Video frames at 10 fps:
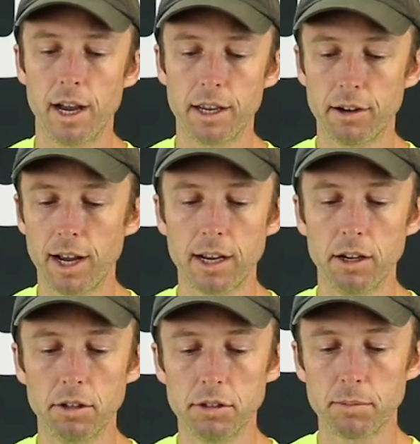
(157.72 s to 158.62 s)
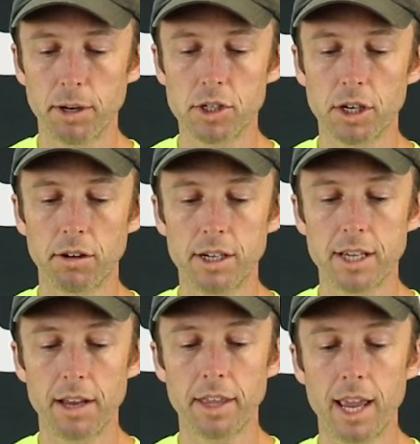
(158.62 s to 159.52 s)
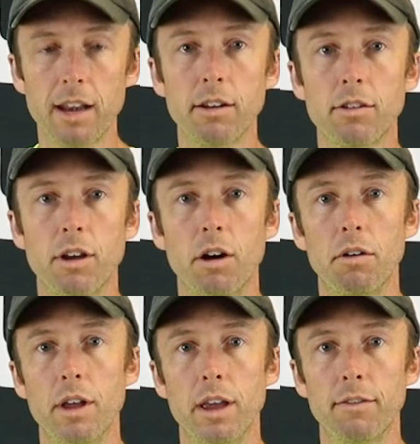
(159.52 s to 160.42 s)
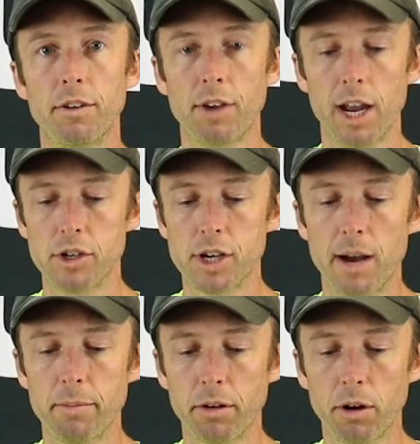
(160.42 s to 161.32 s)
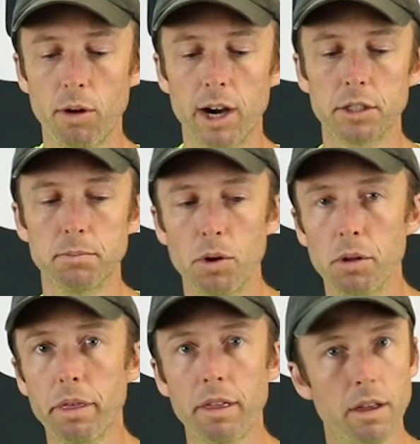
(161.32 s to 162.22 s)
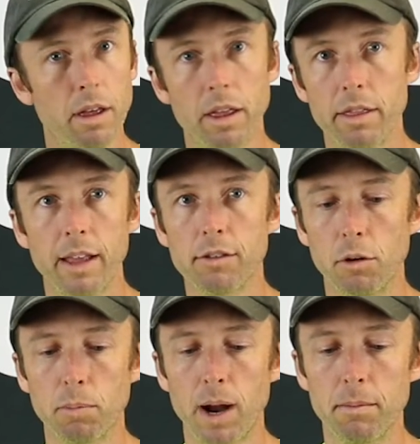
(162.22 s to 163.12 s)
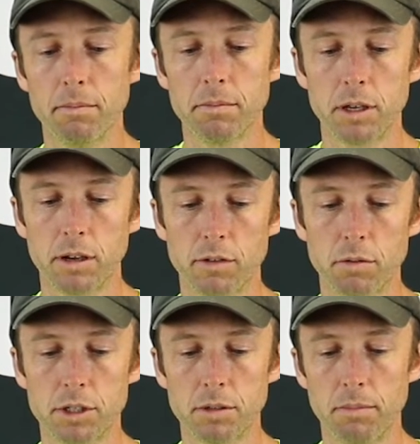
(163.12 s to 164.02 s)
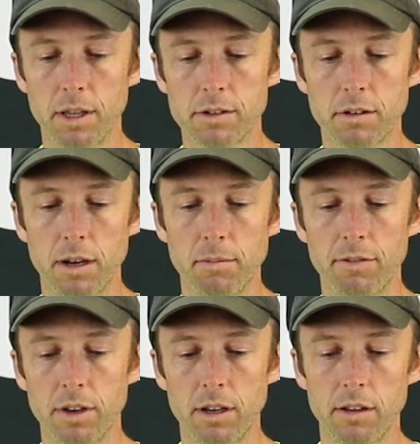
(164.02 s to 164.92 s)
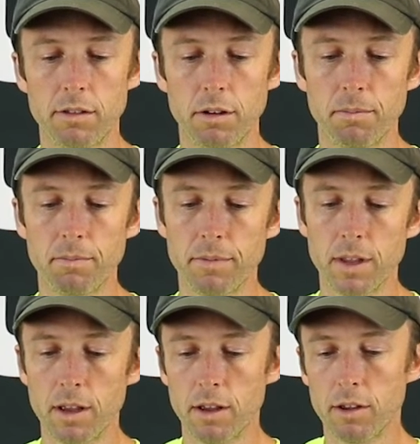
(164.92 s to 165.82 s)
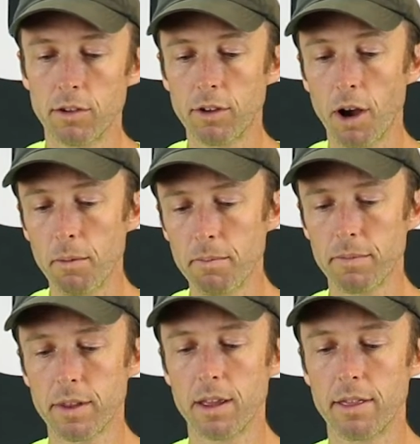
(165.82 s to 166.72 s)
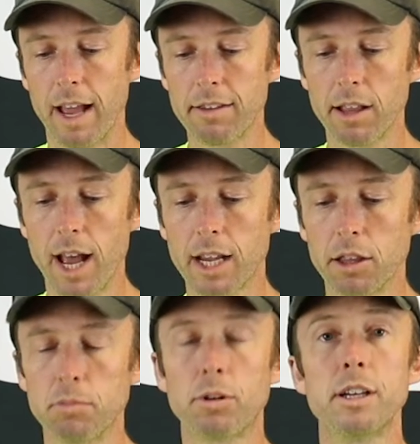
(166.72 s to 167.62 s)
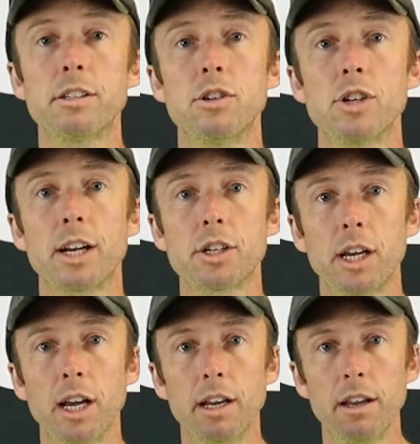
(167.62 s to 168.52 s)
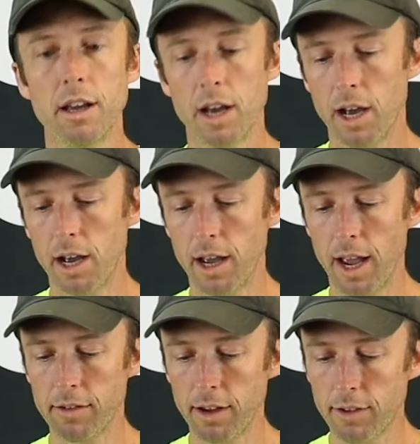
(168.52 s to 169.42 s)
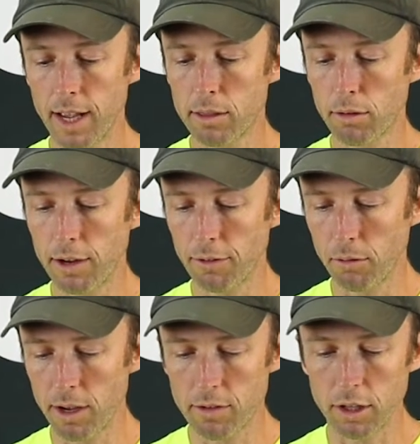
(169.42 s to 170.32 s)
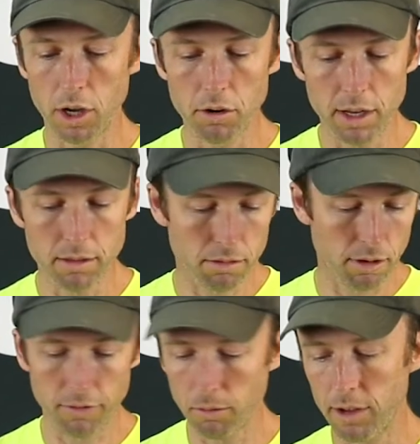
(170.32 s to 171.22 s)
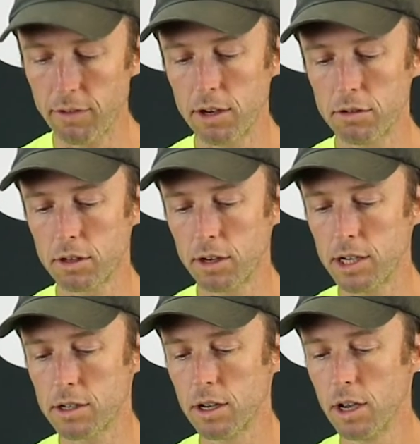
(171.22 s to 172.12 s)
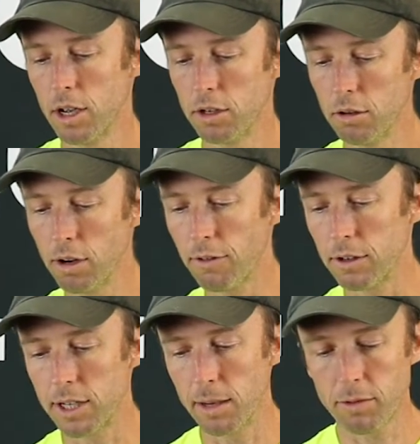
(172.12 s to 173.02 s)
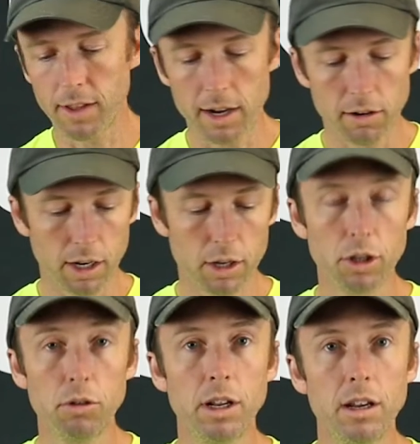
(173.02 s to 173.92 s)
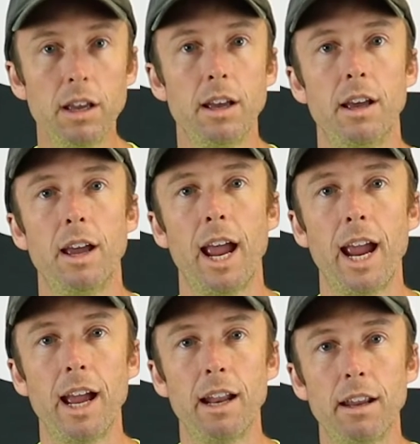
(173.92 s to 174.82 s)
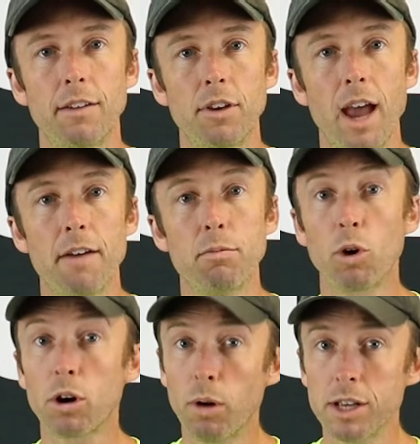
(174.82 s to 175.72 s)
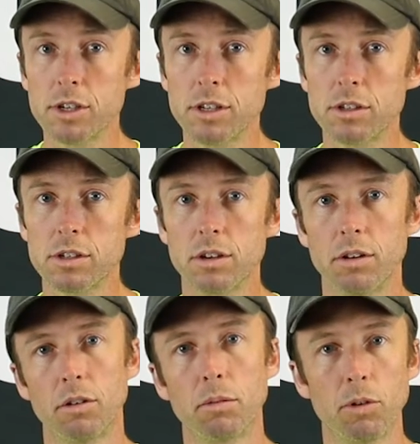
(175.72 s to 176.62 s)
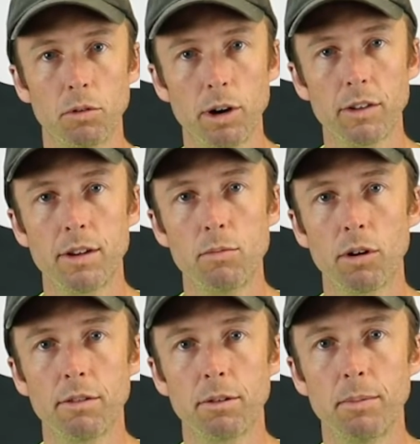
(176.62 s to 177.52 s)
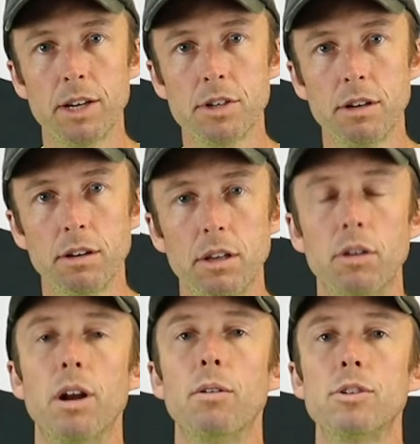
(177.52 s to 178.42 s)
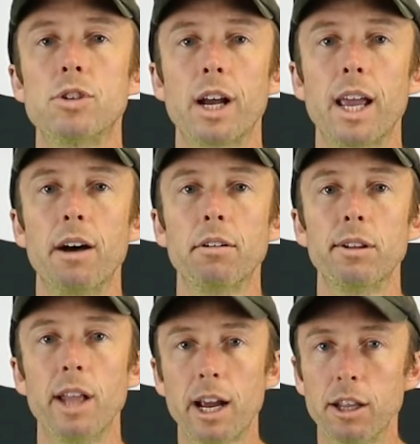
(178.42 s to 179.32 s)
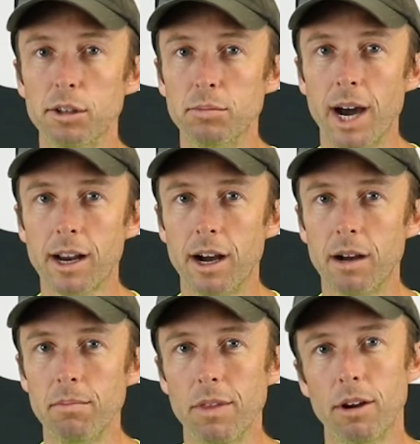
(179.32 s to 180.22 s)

You're not going to lose a bunch of grease out the end, so if you've got a job that requires both, that's no problem. You can switch them midstream if you need to. So that's the Lock and Lube grease injection gun. As I said, 3 different ways to load it, 3 different ways to use grease, 2 different tips that are included. And if you have more questions or want to see more information, you can always check out LOCKNLUBE.com